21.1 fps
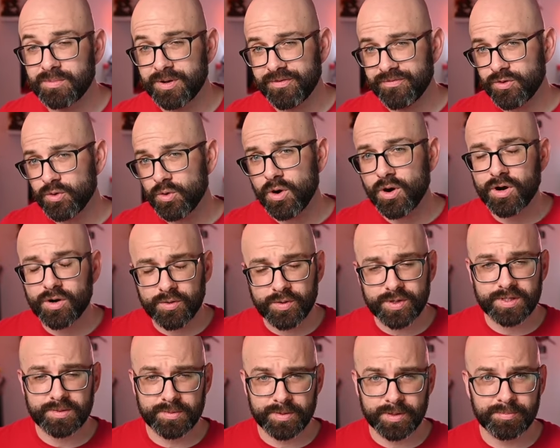But if you are
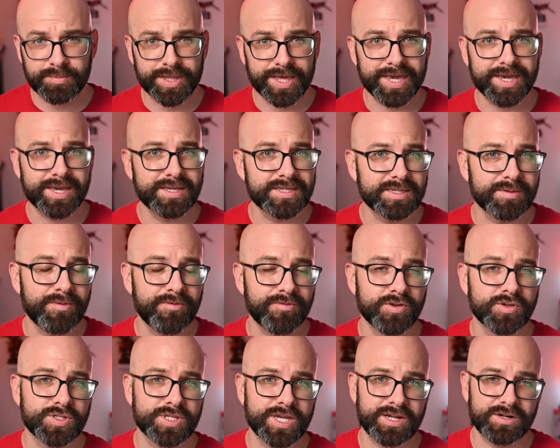going to be playing some of
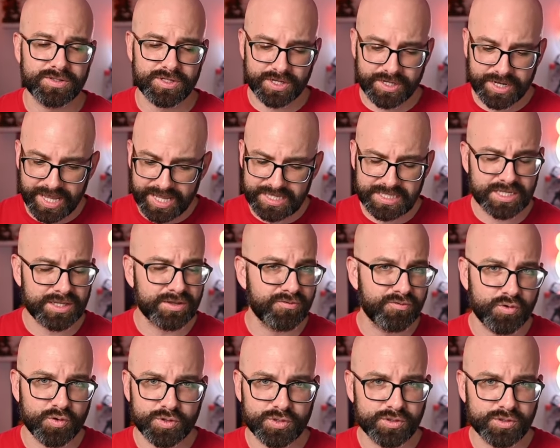those titles on N64,